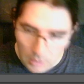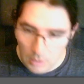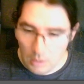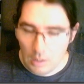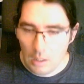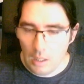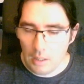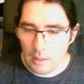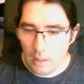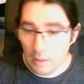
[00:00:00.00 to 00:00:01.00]

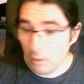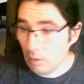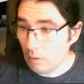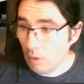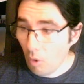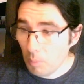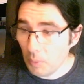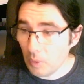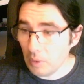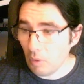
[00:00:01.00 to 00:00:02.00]
And the whole
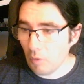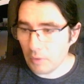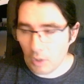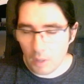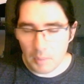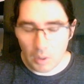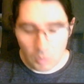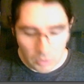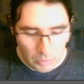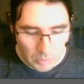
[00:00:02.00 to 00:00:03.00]
point of the Chimera was
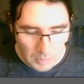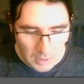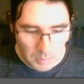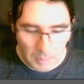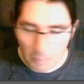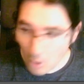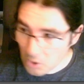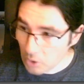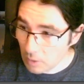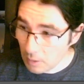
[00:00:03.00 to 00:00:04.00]
it was meant to be
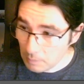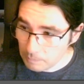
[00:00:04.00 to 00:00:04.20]
modular,